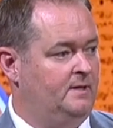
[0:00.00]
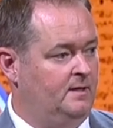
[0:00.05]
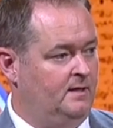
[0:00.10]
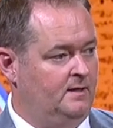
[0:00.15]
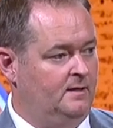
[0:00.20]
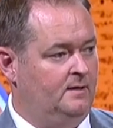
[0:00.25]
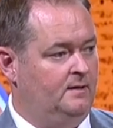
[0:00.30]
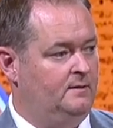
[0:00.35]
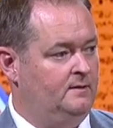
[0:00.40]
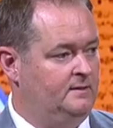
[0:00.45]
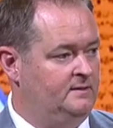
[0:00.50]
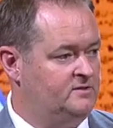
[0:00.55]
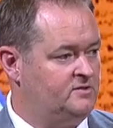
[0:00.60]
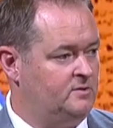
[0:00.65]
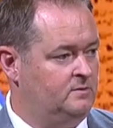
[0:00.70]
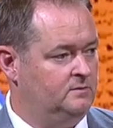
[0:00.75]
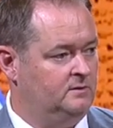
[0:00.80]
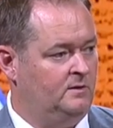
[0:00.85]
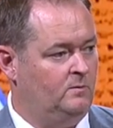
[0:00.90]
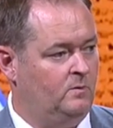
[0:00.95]
and
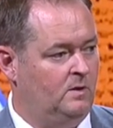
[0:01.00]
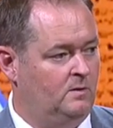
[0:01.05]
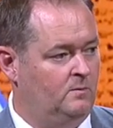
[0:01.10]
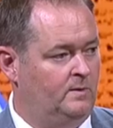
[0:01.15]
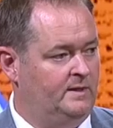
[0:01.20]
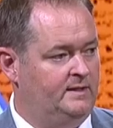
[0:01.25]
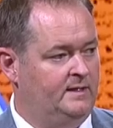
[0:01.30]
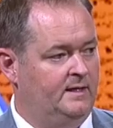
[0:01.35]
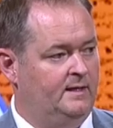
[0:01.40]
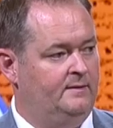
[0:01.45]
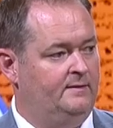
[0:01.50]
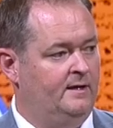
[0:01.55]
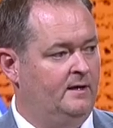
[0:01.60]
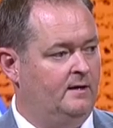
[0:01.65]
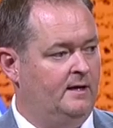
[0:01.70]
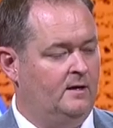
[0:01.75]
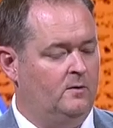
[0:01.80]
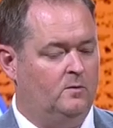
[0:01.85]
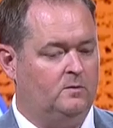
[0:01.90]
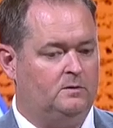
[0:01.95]
certainly what we did
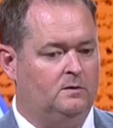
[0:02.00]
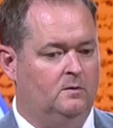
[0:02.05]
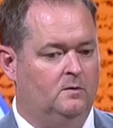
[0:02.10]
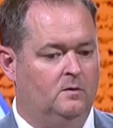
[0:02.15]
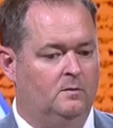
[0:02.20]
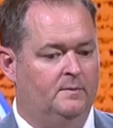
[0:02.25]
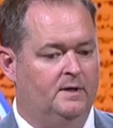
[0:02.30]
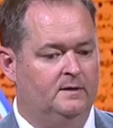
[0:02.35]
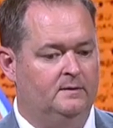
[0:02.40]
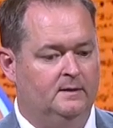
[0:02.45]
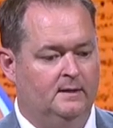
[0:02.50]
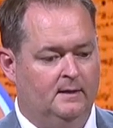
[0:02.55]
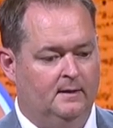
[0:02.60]
there at Oklahoma.